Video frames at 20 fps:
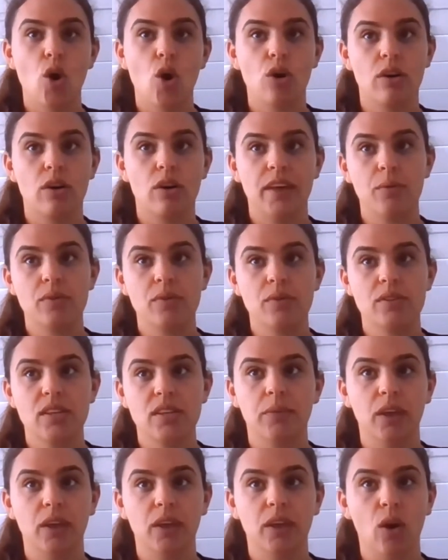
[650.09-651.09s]
or if there was
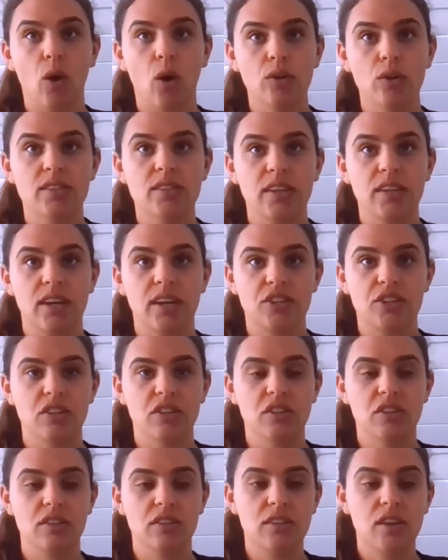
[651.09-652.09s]
something odd
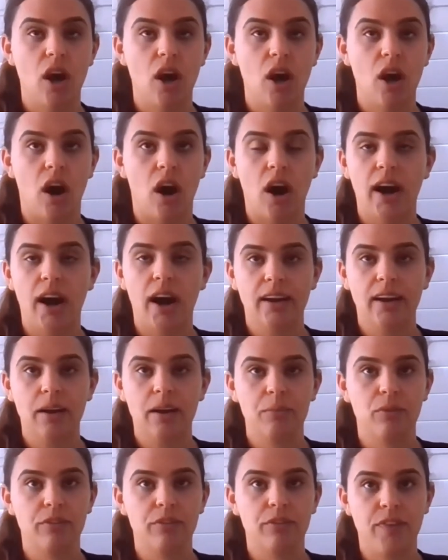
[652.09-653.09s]
such as a high
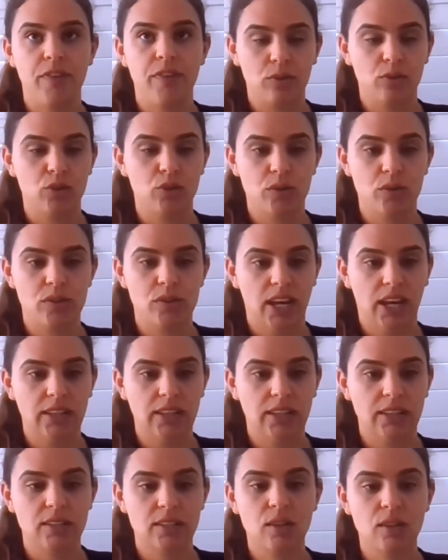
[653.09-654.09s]
number of failed to
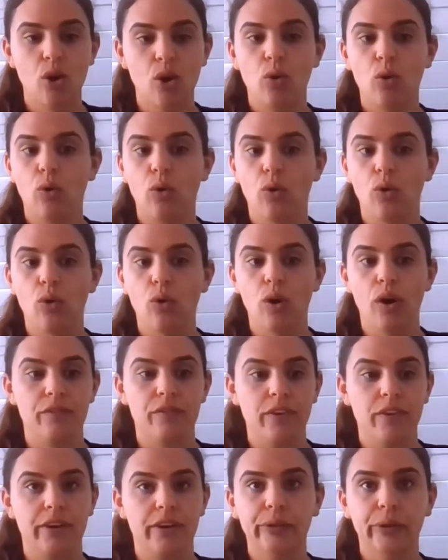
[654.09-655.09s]
attend or
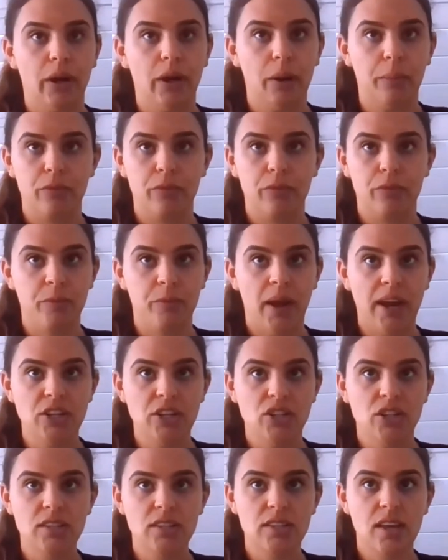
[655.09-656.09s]
a very low number of
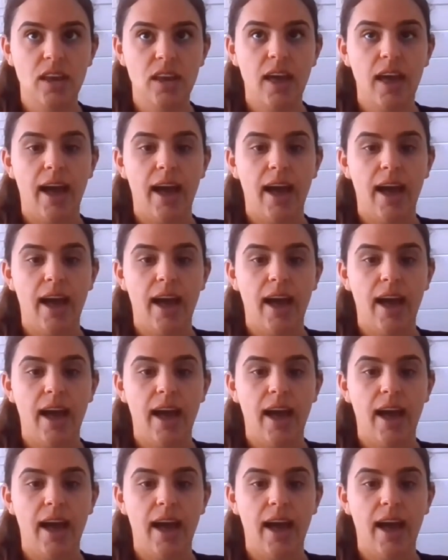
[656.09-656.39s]
patients.